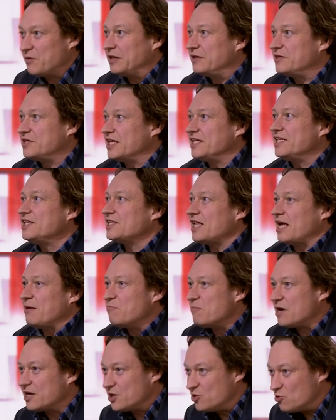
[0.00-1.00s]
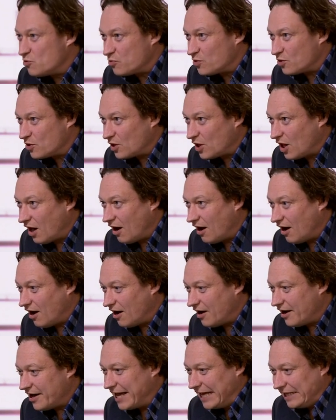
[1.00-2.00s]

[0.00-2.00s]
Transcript: But cities like Mariupol are